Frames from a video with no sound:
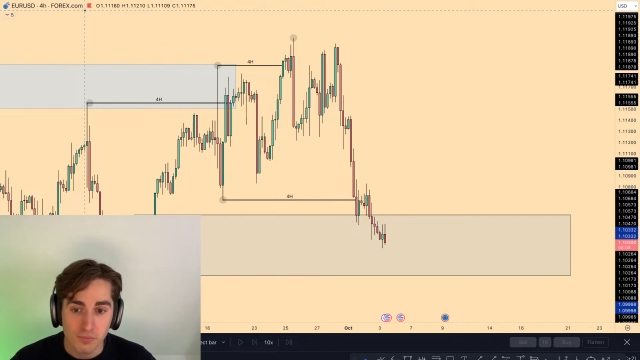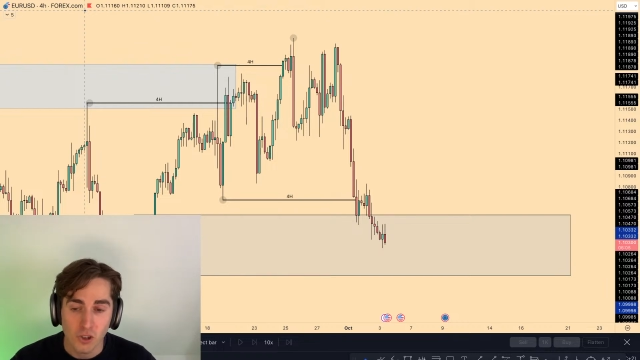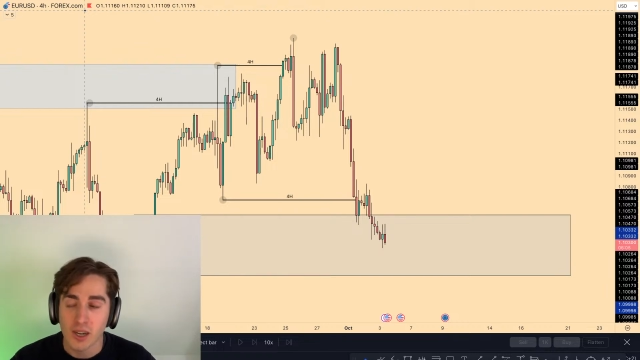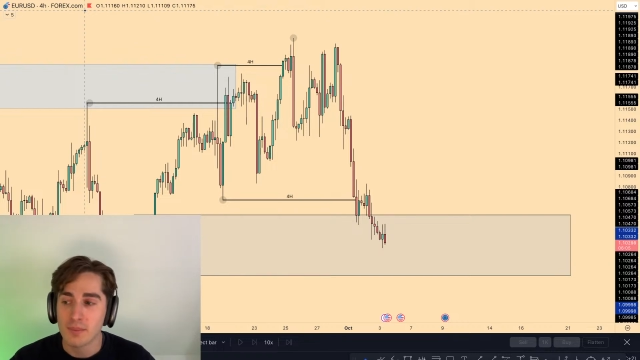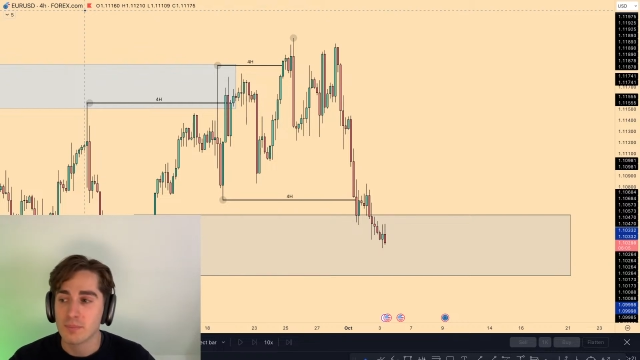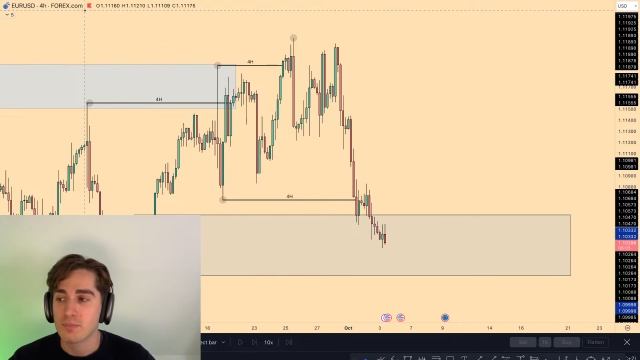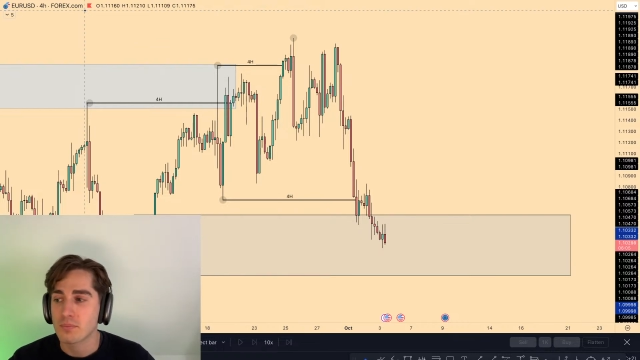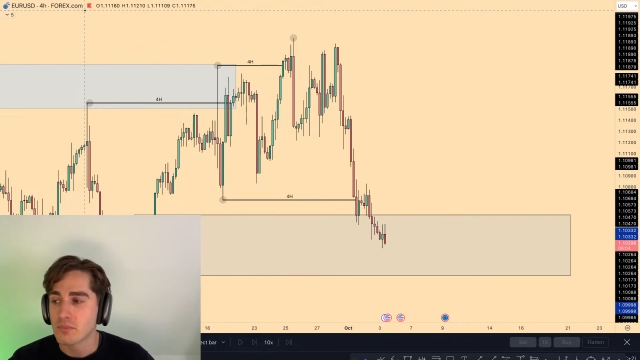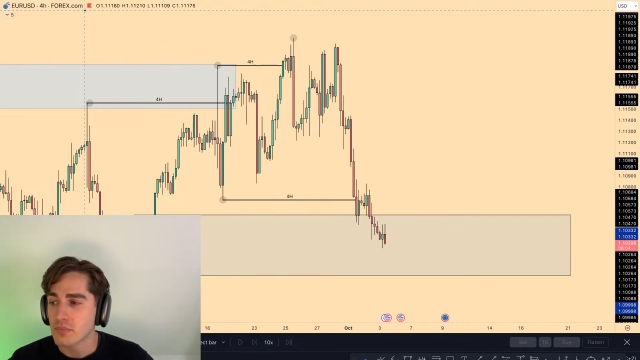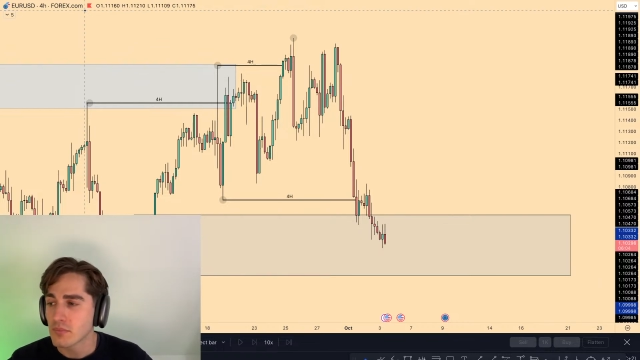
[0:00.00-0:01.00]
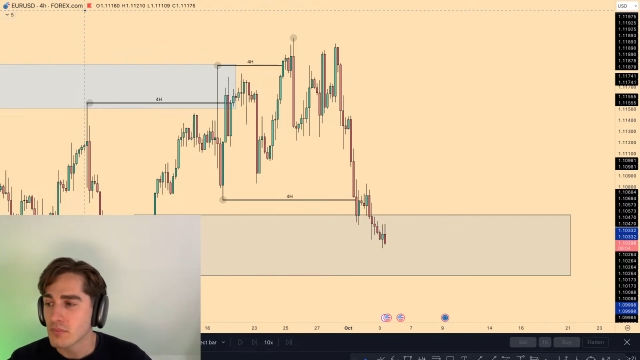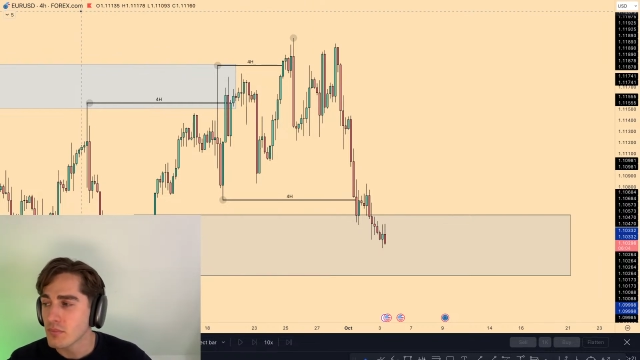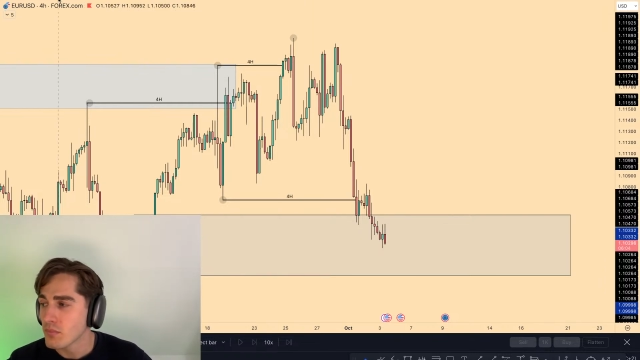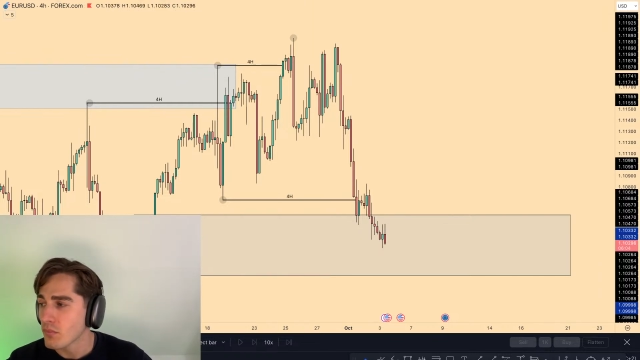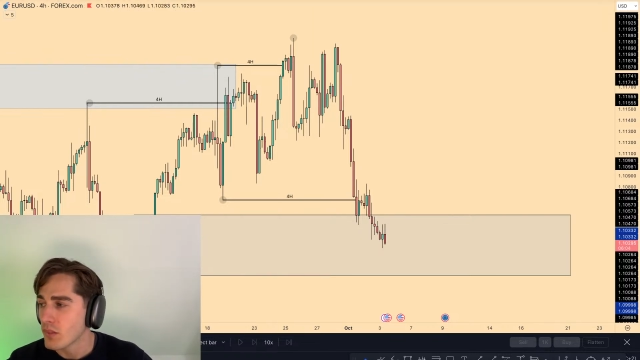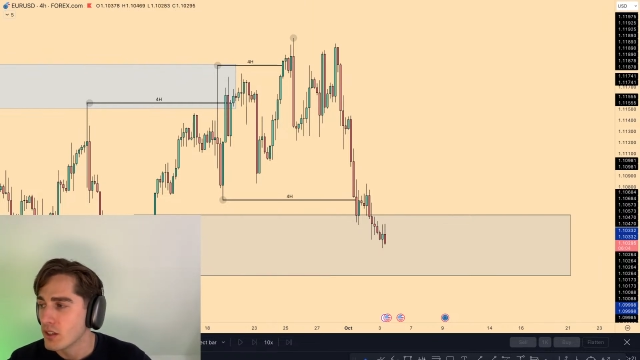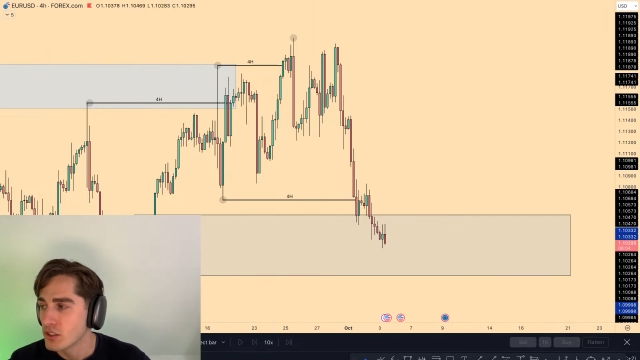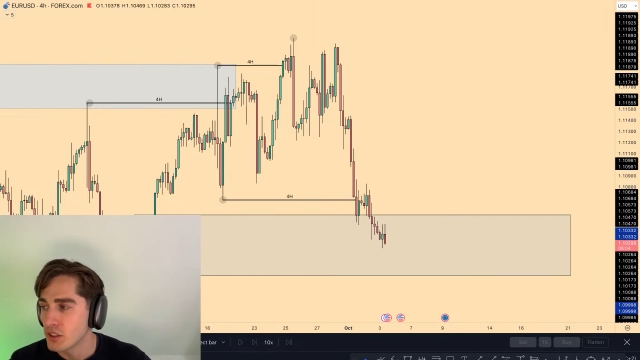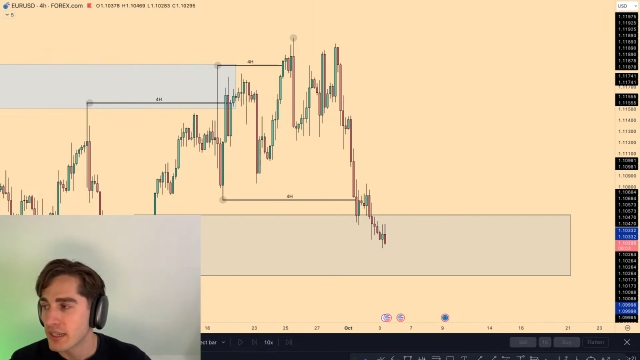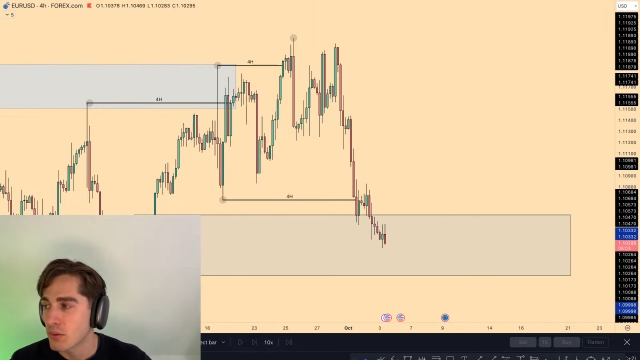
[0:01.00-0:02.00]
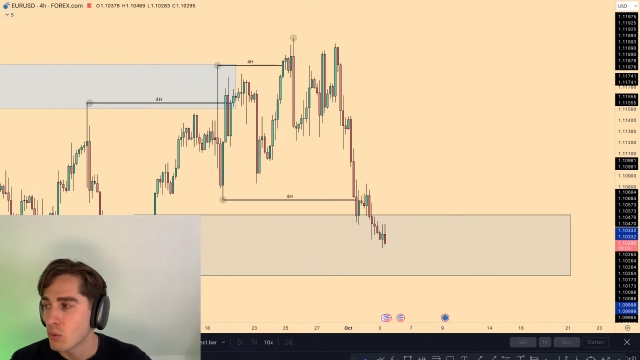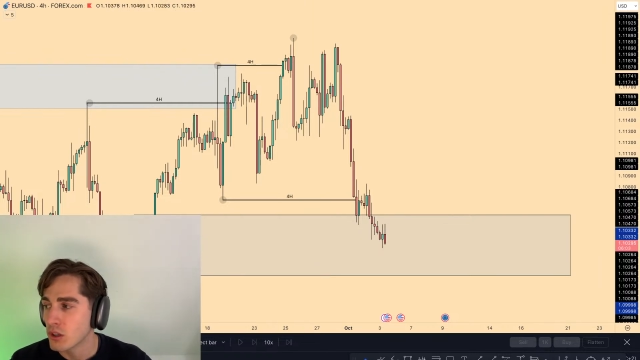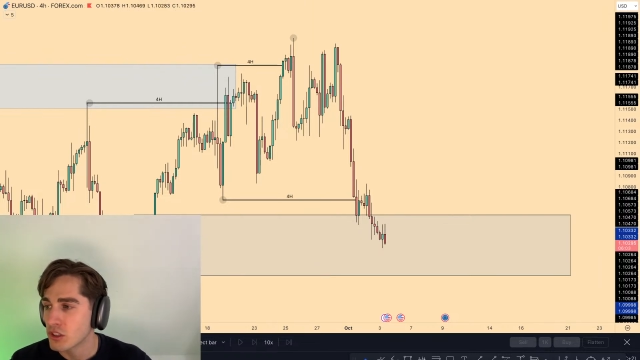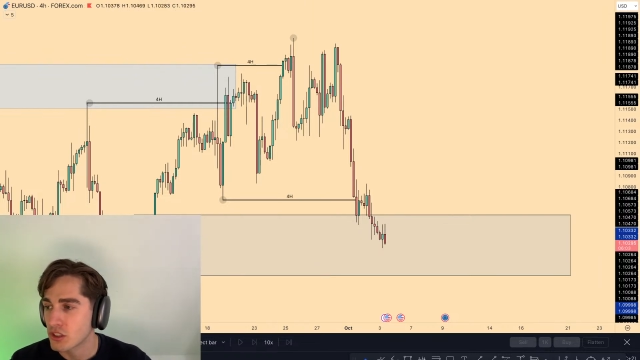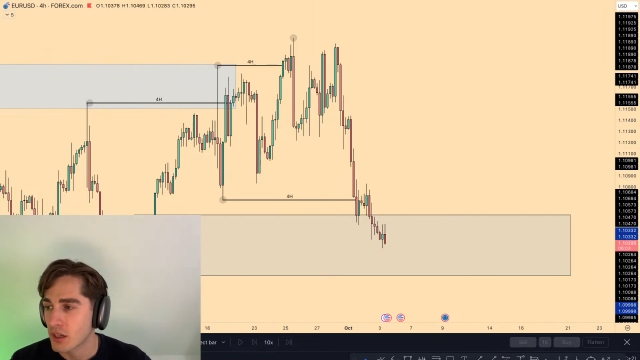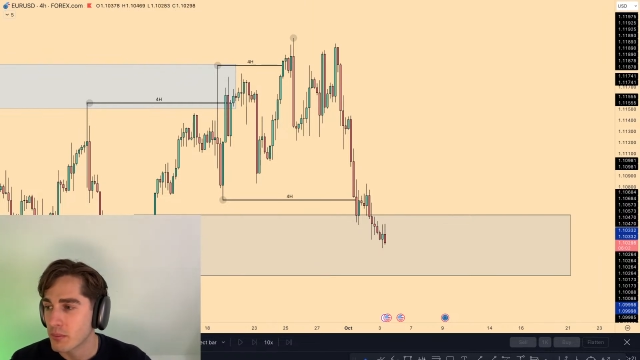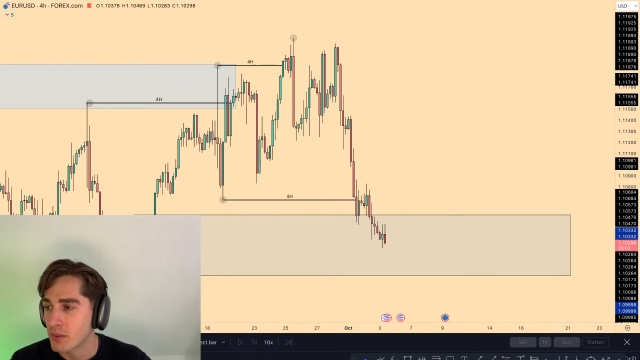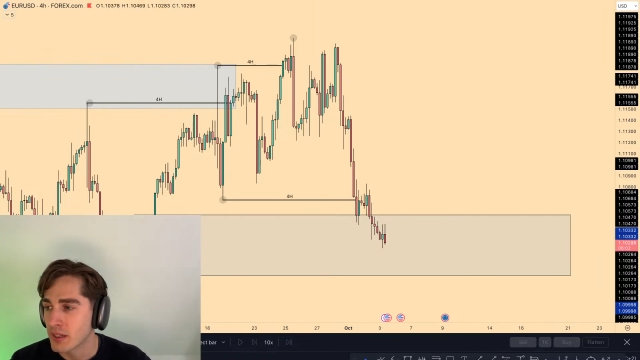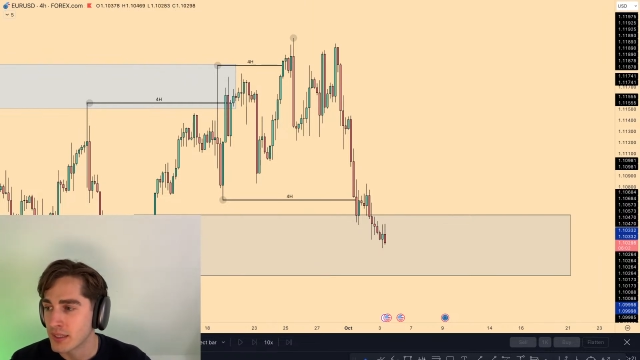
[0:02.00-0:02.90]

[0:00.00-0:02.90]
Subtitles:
Right? So you can watch some